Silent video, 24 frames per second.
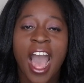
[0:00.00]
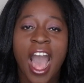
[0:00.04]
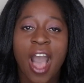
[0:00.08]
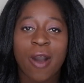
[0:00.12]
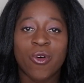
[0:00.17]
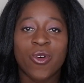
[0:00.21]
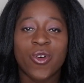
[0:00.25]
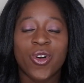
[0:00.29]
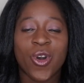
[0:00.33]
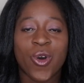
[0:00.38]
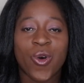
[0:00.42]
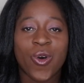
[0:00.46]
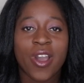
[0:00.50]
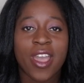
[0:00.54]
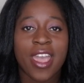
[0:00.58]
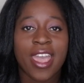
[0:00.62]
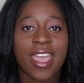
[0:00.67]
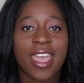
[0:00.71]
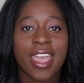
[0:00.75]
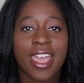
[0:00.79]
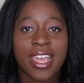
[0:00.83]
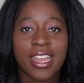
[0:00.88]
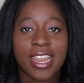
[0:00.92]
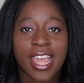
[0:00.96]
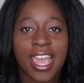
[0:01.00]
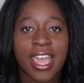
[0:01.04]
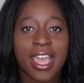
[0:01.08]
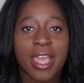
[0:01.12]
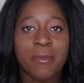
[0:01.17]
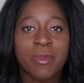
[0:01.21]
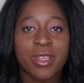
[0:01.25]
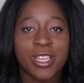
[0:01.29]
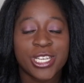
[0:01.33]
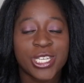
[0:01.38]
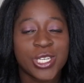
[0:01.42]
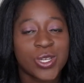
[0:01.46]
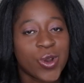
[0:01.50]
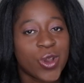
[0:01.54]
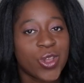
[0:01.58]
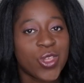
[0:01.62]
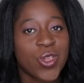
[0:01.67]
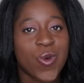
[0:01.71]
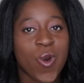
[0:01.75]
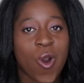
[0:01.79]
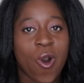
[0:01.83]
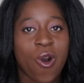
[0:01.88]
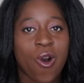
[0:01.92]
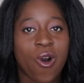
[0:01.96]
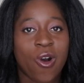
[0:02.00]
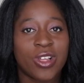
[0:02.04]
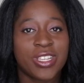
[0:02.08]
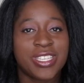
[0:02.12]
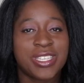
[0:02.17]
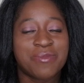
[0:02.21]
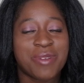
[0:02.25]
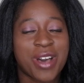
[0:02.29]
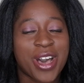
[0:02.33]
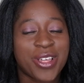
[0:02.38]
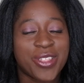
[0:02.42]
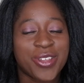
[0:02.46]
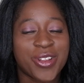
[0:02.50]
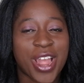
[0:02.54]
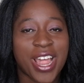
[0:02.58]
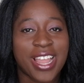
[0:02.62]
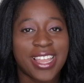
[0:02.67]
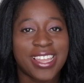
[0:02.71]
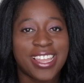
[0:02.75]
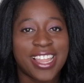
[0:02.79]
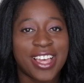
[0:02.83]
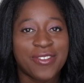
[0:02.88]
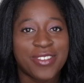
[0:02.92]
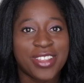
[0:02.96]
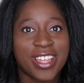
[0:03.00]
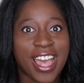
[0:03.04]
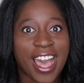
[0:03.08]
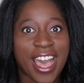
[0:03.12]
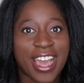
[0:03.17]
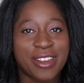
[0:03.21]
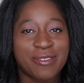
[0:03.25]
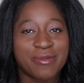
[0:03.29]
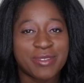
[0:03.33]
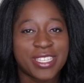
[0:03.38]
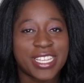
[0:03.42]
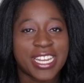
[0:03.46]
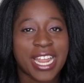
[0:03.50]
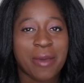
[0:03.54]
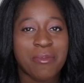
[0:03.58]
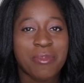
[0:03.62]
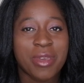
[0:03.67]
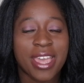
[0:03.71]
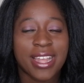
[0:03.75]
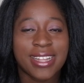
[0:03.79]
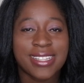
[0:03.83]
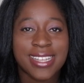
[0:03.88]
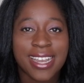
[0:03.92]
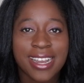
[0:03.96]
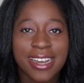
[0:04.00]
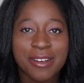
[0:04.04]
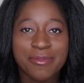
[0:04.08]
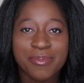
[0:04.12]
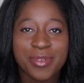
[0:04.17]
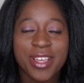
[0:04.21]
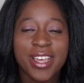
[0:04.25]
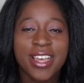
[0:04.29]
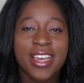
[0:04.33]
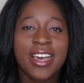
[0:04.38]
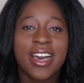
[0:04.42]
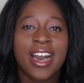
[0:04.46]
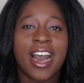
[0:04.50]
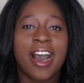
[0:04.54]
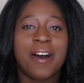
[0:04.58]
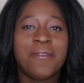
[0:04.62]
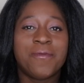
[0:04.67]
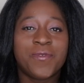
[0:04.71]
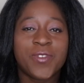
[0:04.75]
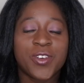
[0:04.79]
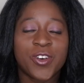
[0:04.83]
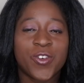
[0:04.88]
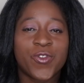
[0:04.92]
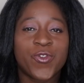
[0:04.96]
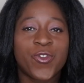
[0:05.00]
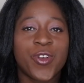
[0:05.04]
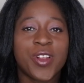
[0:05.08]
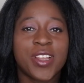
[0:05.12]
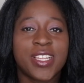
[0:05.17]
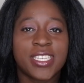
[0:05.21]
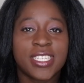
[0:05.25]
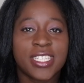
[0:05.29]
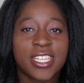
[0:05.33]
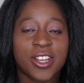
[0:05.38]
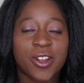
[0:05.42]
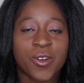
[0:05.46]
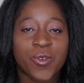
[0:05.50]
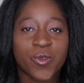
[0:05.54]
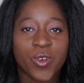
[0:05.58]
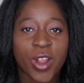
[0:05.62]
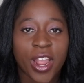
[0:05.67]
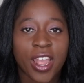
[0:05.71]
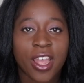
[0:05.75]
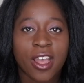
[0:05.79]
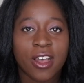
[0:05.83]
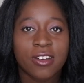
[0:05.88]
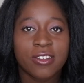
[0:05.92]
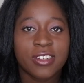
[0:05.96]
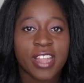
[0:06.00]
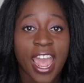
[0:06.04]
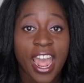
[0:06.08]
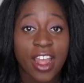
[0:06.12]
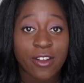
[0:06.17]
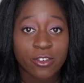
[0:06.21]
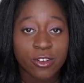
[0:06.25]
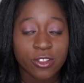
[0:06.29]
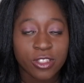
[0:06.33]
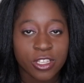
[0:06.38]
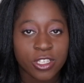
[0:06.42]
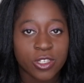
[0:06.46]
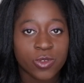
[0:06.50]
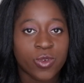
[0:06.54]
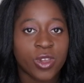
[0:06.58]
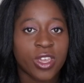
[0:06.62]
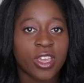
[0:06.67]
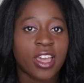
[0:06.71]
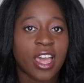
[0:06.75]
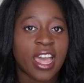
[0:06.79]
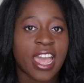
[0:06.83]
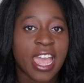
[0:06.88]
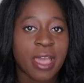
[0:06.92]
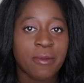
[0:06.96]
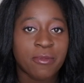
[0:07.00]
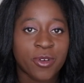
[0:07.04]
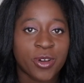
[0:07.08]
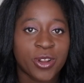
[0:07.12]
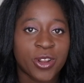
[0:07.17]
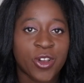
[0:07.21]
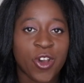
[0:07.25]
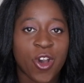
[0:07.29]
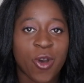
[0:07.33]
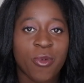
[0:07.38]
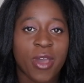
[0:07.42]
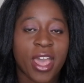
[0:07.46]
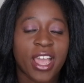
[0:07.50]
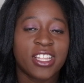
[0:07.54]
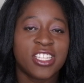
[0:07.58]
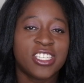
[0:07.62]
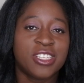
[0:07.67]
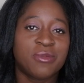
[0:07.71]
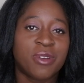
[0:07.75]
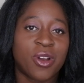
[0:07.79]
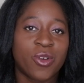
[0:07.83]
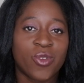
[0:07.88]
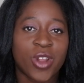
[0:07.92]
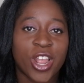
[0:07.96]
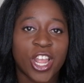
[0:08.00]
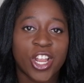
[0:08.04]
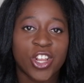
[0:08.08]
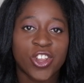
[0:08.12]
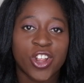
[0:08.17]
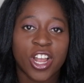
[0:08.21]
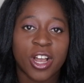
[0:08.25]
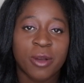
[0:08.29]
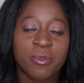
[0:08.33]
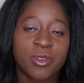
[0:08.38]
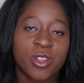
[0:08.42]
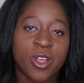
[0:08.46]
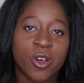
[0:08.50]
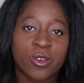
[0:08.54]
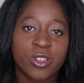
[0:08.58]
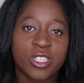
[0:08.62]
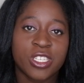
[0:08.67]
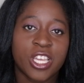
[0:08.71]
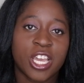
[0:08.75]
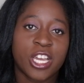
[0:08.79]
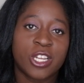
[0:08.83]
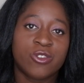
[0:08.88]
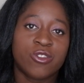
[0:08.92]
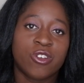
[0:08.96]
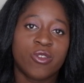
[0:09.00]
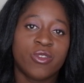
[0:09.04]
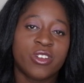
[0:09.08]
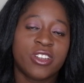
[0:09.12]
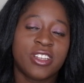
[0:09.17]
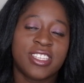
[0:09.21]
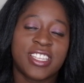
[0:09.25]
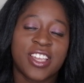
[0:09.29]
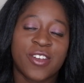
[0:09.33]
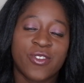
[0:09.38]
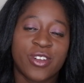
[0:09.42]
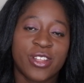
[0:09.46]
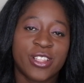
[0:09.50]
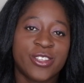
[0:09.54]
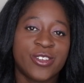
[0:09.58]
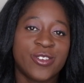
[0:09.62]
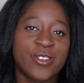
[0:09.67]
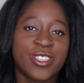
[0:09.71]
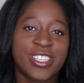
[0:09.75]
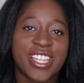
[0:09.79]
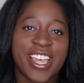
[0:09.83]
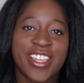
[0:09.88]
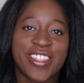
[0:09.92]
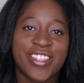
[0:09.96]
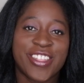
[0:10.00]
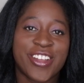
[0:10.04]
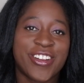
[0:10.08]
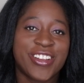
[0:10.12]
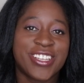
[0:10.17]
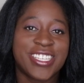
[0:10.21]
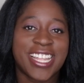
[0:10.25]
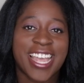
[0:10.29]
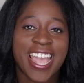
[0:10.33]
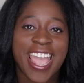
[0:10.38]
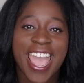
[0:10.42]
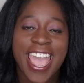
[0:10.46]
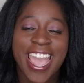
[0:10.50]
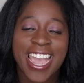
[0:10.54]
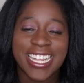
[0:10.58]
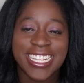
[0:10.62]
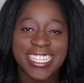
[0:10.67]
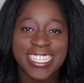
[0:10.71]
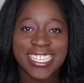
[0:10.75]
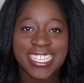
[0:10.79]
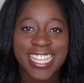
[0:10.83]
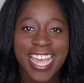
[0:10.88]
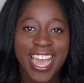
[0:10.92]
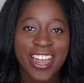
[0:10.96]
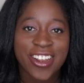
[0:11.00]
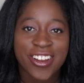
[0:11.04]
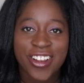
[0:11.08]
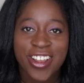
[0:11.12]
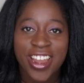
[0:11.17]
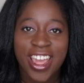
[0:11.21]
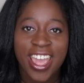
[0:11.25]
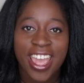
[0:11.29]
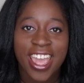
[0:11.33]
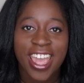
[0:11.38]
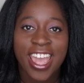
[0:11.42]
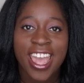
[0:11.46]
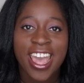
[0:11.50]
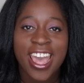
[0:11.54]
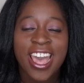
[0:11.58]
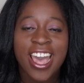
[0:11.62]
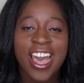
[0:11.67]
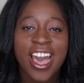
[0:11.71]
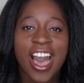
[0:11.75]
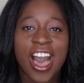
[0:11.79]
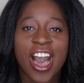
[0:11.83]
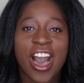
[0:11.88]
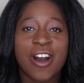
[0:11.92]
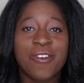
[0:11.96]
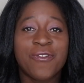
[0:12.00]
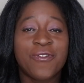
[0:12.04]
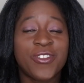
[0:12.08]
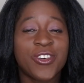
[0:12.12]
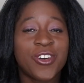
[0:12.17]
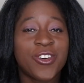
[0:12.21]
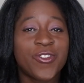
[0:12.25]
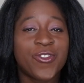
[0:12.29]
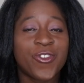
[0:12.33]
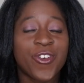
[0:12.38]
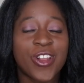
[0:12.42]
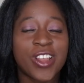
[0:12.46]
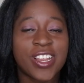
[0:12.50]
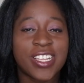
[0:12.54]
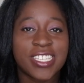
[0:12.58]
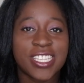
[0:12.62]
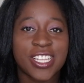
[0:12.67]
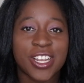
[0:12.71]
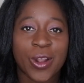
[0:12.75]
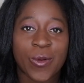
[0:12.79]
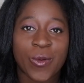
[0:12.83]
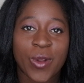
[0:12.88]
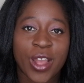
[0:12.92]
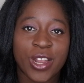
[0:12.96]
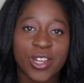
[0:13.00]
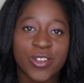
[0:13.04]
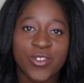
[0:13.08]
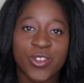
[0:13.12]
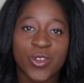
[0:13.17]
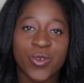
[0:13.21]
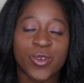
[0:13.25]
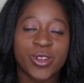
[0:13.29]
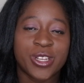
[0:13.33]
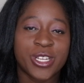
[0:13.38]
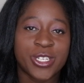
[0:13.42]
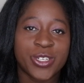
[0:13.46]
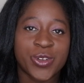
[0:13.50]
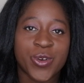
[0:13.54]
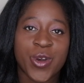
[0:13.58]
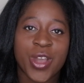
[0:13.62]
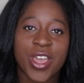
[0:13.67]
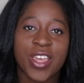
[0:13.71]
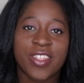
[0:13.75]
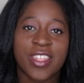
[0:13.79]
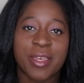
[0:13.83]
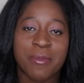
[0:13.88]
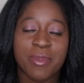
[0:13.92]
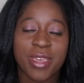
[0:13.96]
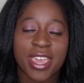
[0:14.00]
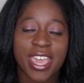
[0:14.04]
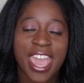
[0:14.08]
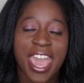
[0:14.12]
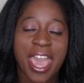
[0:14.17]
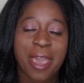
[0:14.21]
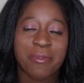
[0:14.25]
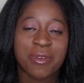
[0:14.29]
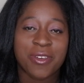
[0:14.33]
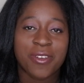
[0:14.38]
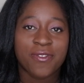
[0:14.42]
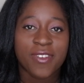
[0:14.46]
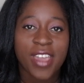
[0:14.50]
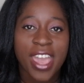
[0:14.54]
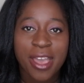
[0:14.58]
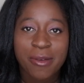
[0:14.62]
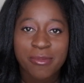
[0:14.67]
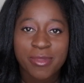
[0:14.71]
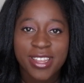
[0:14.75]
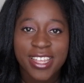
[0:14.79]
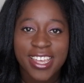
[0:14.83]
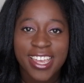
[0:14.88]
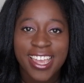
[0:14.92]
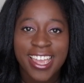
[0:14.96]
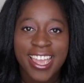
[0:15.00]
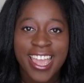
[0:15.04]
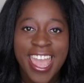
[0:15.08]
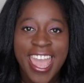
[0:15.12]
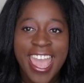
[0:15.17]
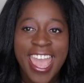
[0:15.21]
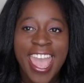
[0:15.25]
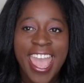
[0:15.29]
I will go ahead and be showing you all some other lovely items that I picked up up. Um, feel free to stick around. After this week, I am going to go back to my regular upload schedule, which is every Tuesday, Thursday, and Saturday. Um, feel free to stick around if you want to join the Big Happy family.